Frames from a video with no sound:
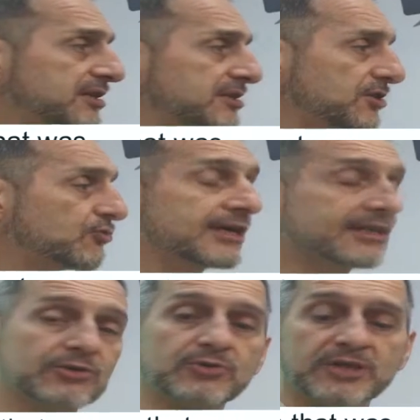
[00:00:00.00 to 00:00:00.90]
It's a great
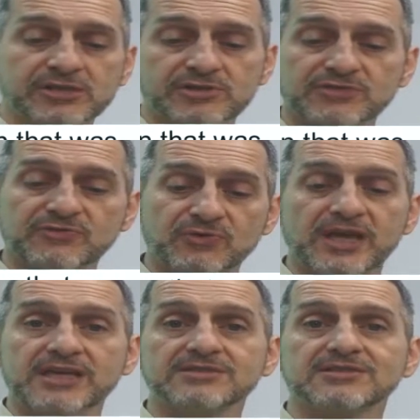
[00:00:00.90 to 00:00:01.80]
little English
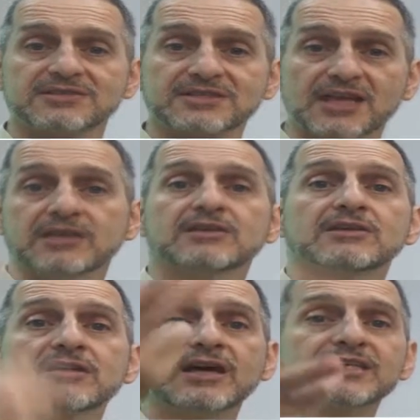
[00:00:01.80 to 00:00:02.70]
phrase to say,
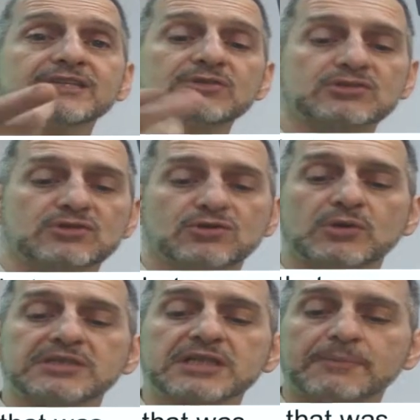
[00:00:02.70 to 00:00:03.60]
no, I give it to you,
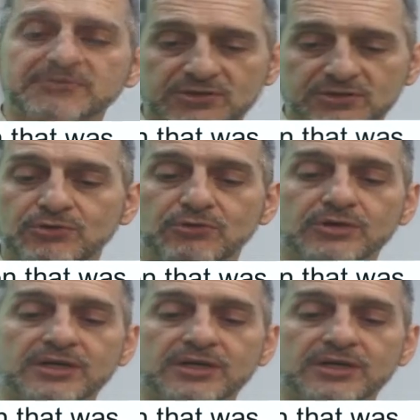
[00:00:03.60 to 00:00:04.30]
it's up to you.